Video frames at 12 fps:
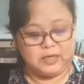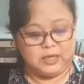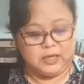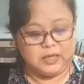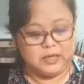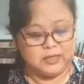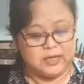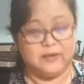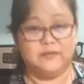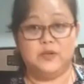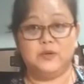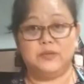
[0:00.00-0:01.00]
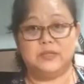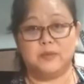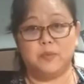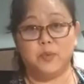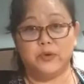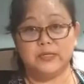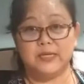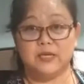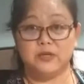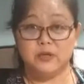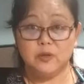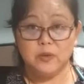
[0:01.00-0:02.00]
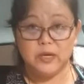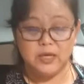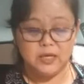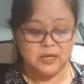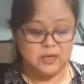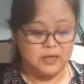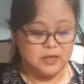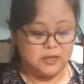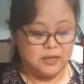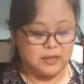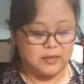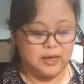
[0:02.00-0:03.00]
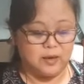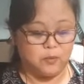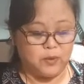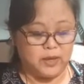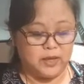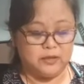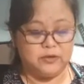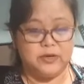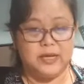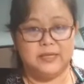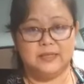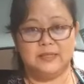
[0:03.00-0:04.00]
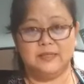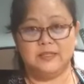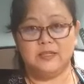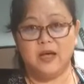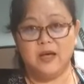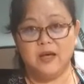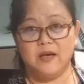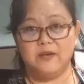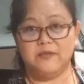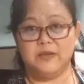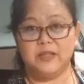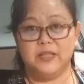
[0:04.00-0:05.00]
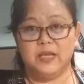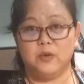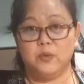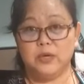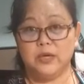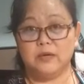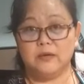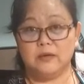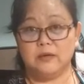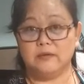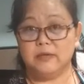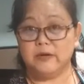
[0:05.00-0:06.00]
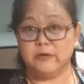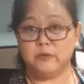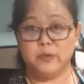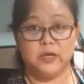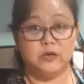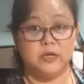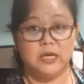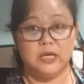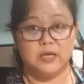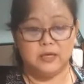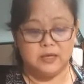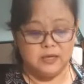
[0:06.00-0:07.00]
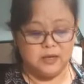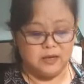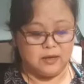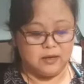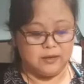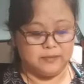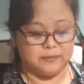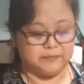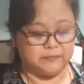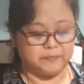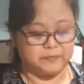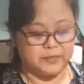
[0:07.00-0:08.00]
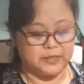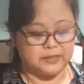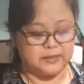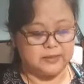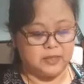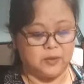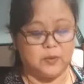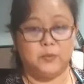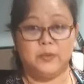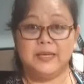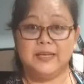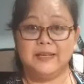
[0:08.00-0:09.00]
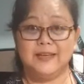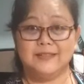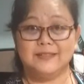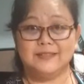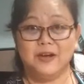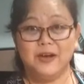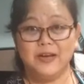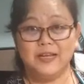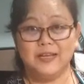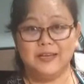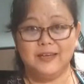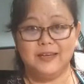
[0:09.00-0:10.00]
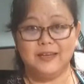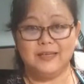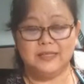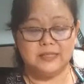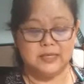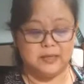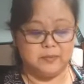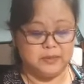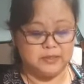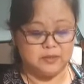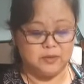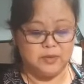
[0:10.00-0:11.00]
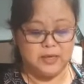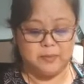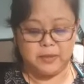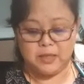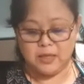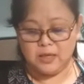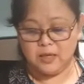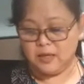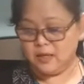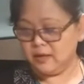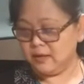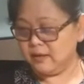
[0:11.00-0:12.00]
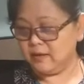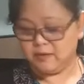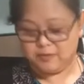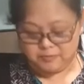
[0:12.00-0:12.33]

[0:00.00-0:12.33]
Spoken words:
And I've used a pork tenderloin. That way they're nice and soft and they're quick cooking. So we can get started. It's going to be so yummy. All